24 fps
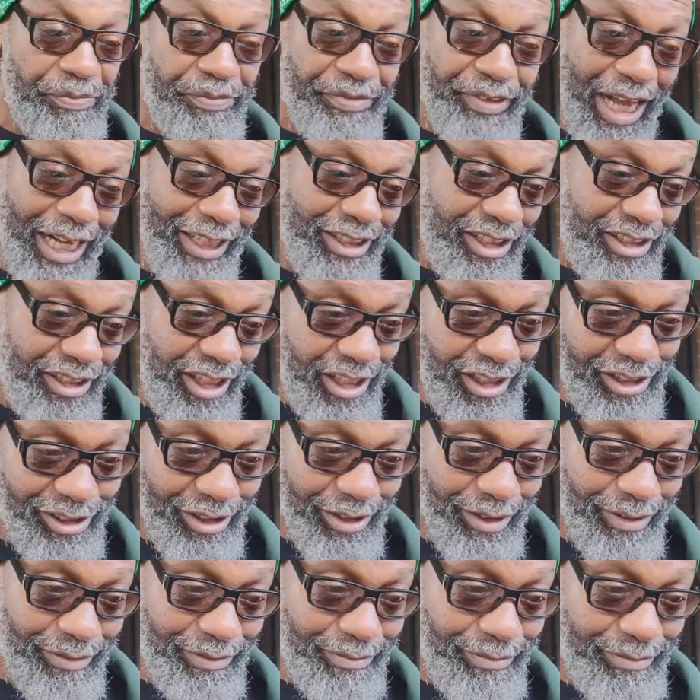That's
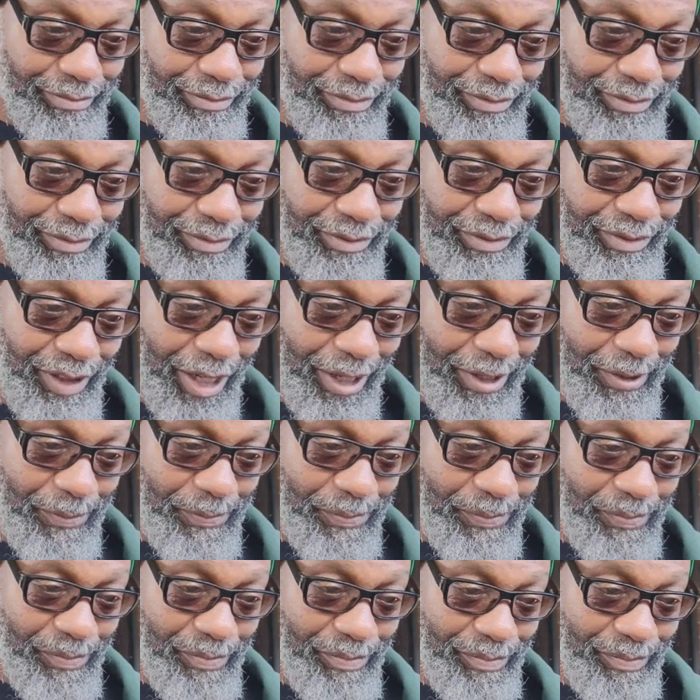teaching, right?